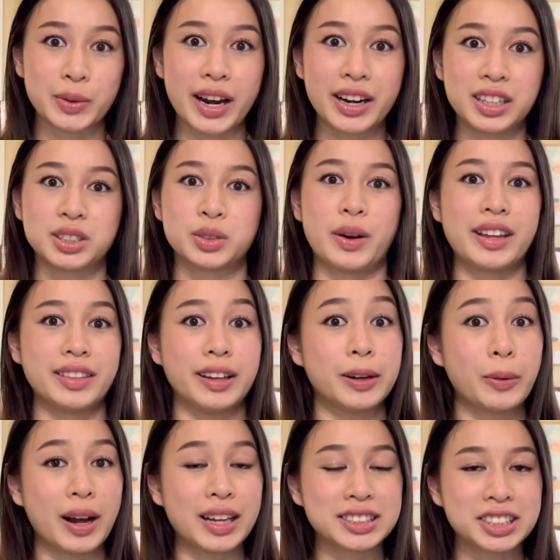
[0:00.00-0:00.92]
writers write their
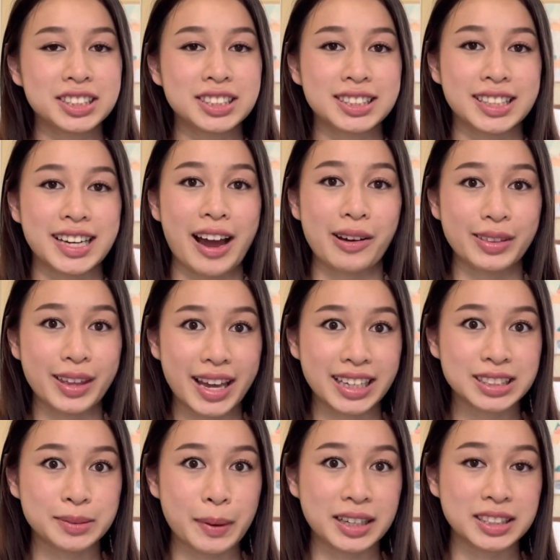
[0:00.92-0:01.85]
questions and how they
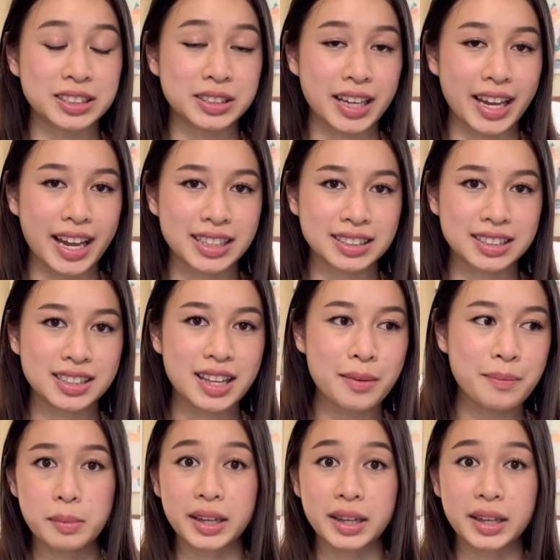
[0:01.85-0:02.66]
expect you to answer them.